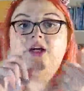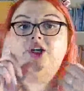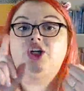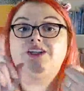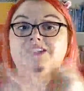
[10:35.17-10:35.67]

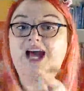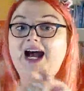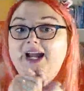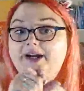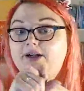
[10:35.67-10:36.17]
you're
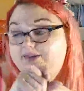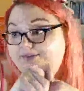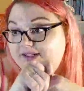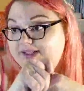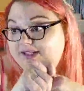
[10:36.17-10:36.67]
tired of
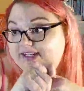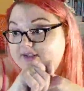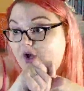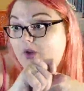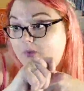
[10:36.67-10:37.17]
feeling like it's
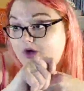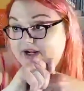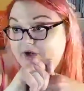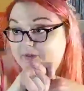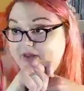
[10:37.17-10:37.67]
all work
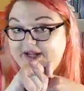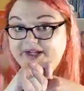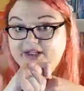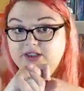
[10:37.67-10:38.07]
and all play.